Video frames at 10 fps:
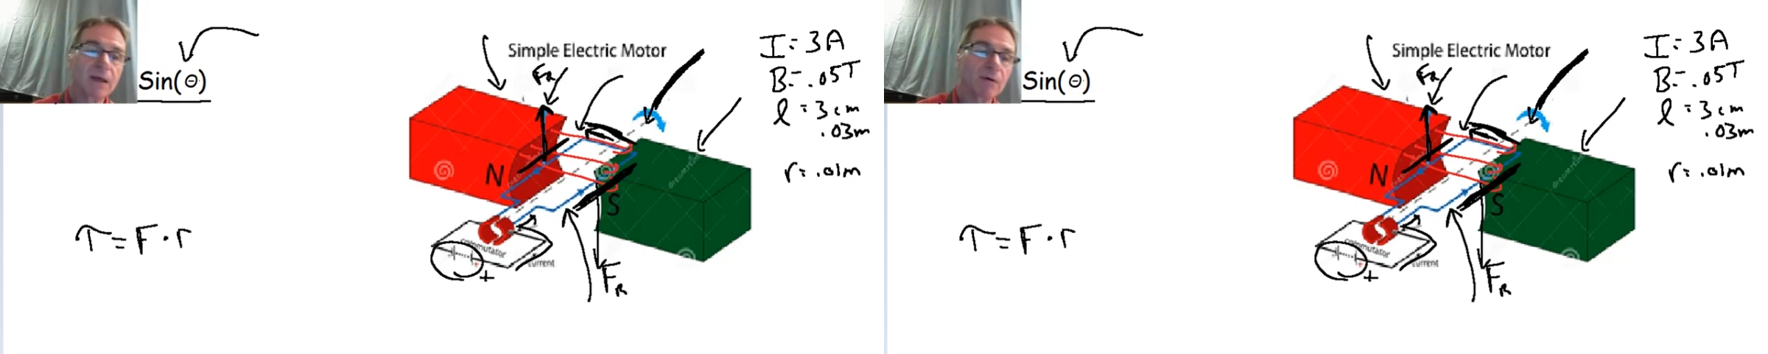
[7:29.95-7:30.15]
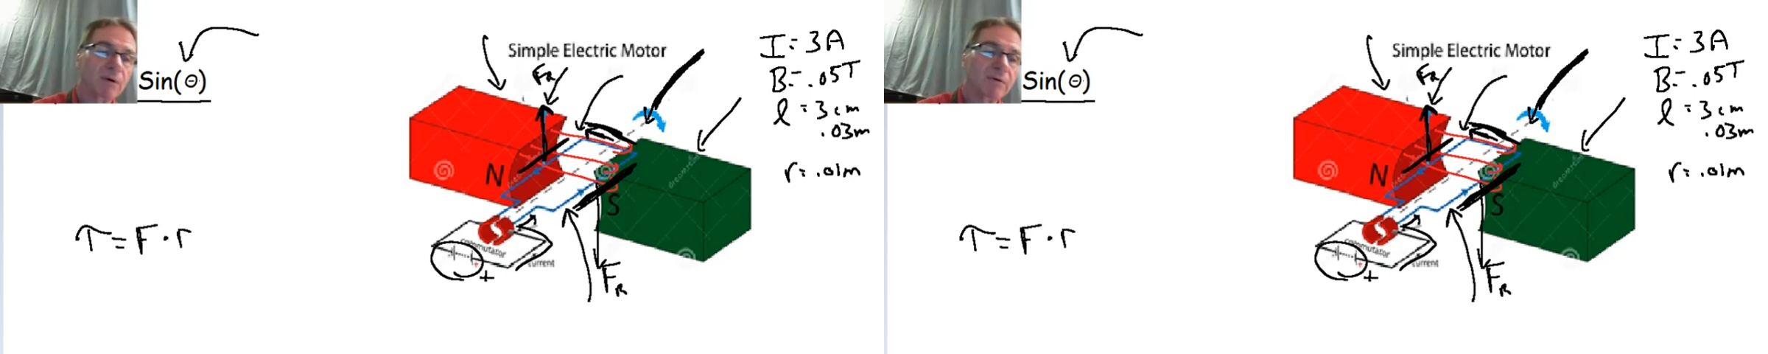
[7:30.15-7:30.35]

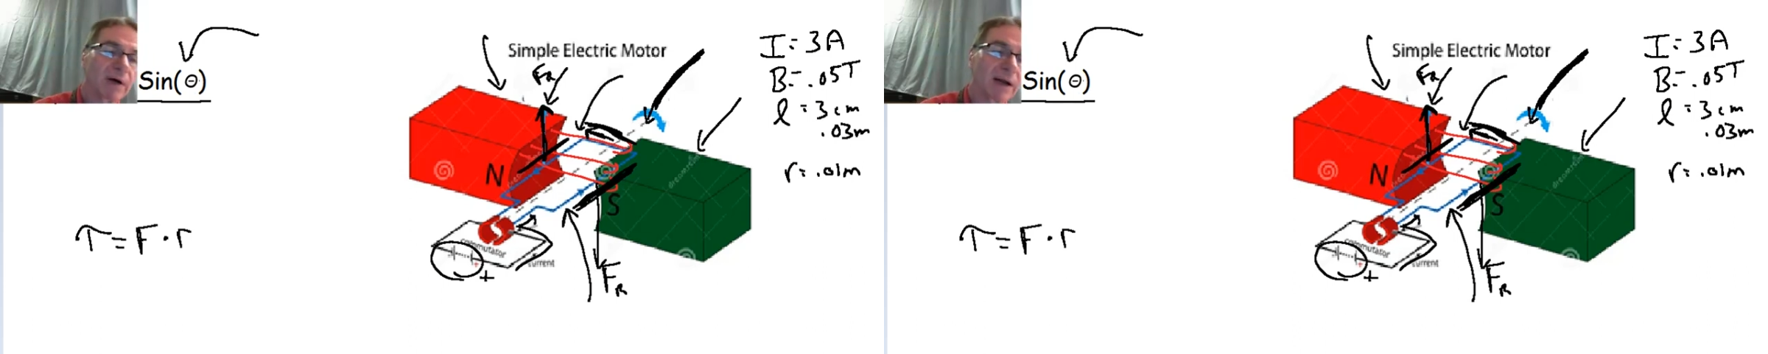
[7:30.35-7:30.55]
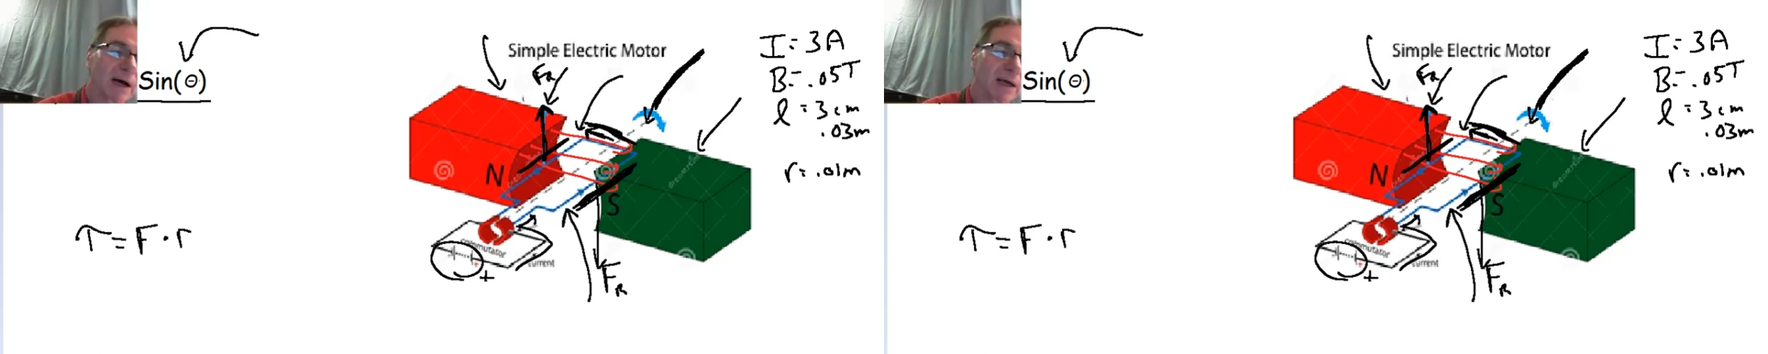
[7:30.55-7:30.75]
We've
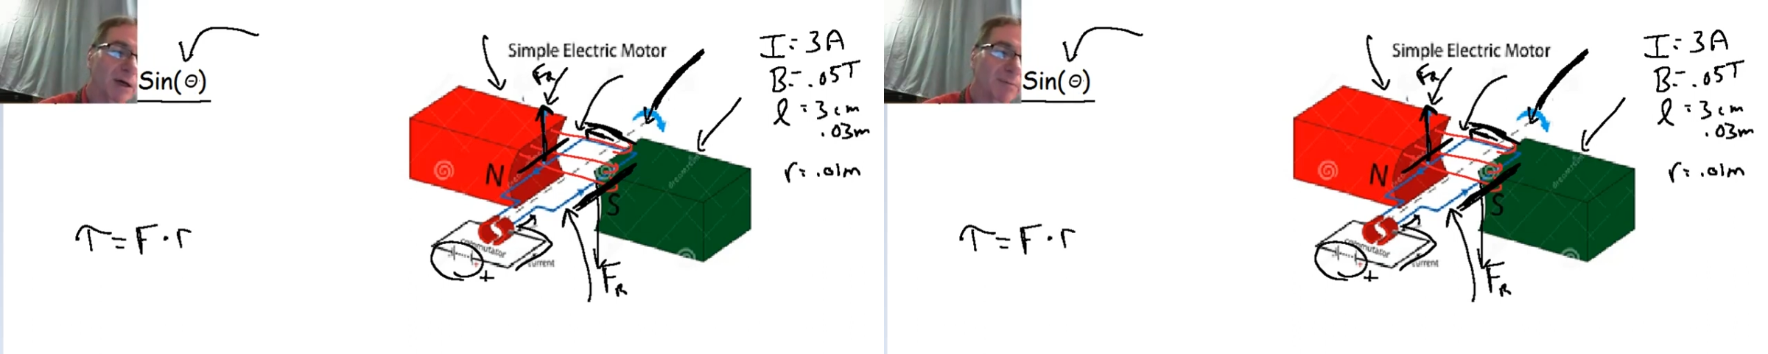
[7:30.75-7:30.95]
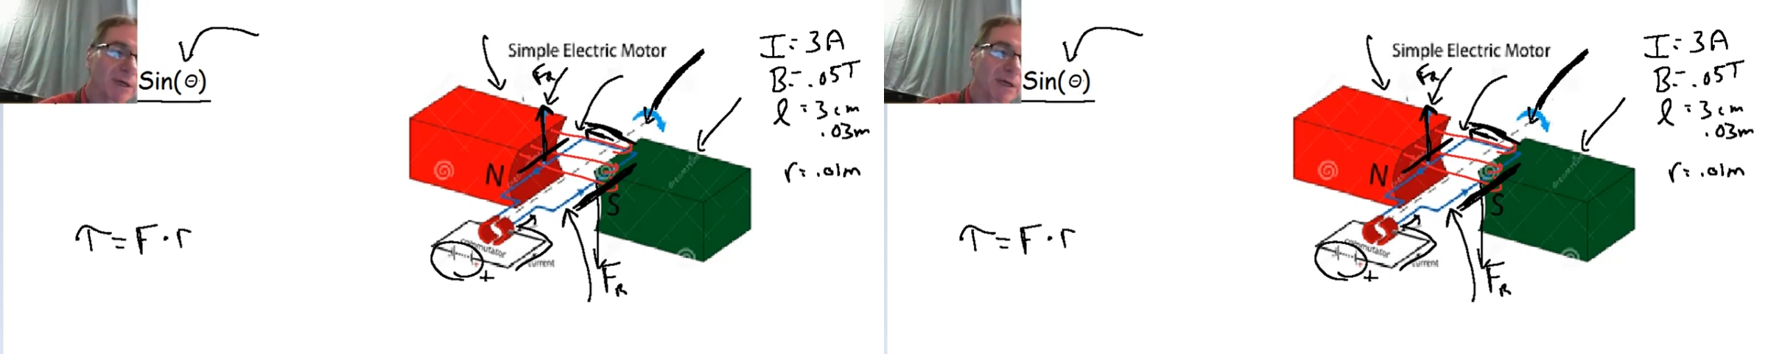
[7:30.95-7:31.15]
got
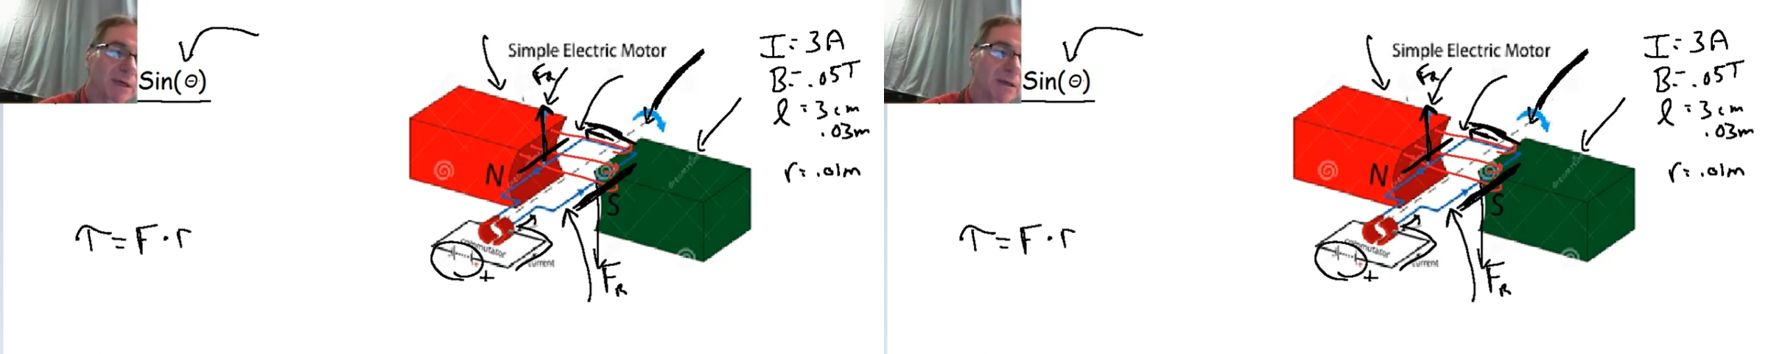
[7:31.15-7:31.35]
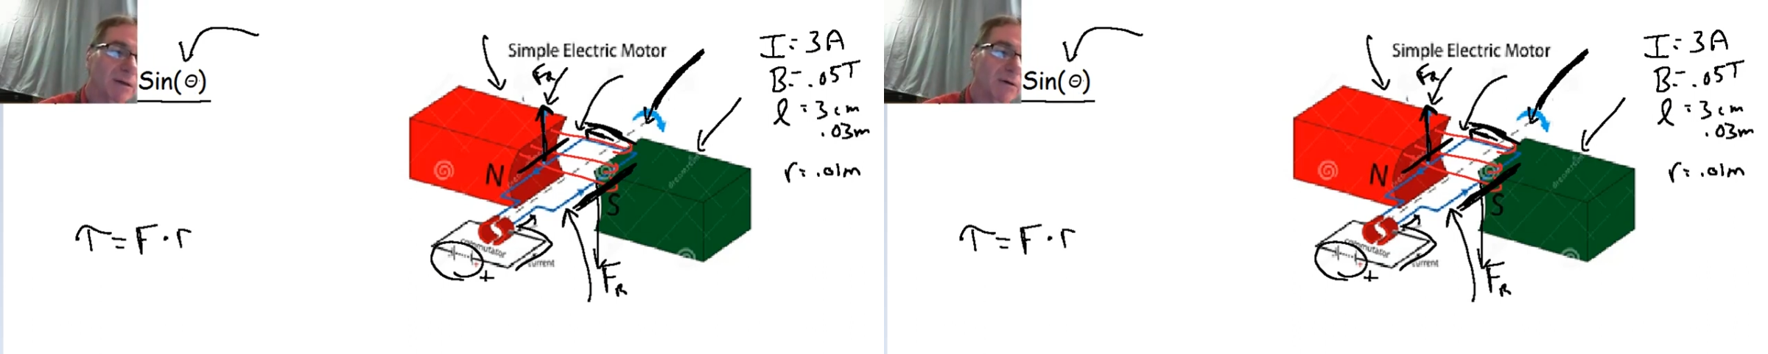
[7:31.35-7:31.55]
ILB,
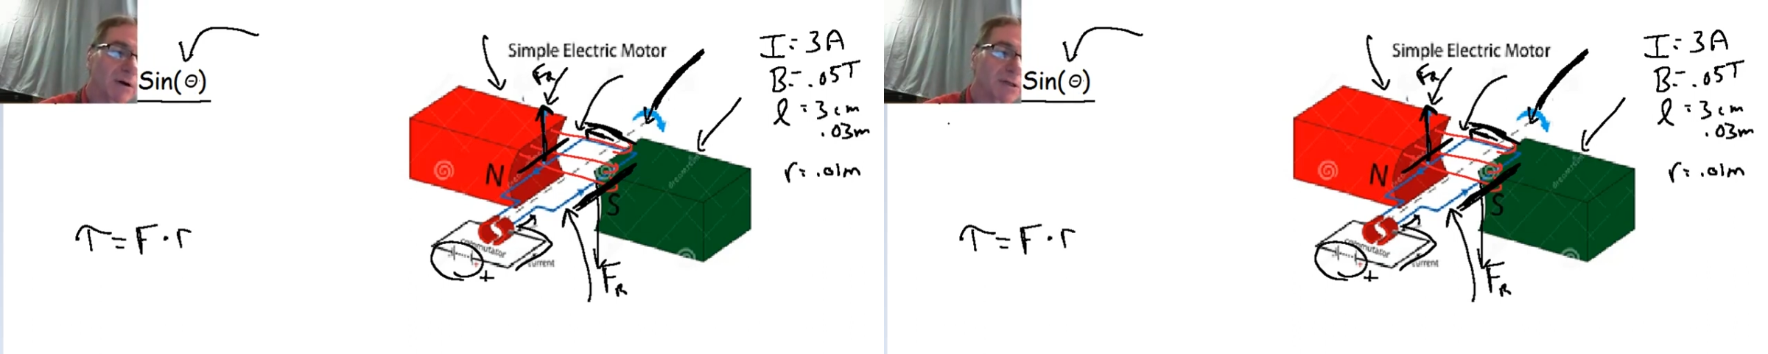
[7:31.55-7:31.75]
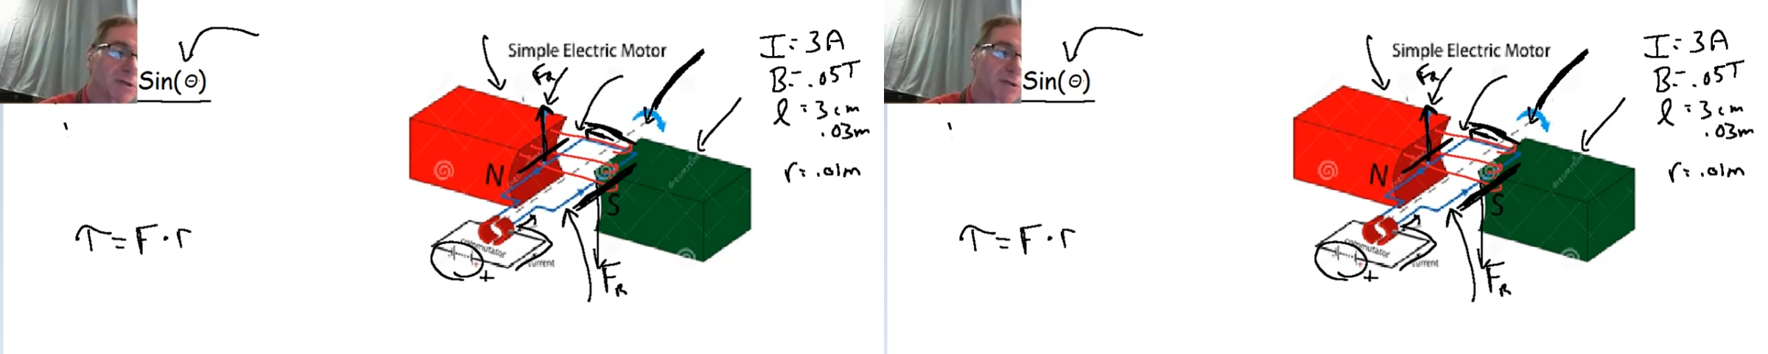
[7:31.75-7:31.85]
right?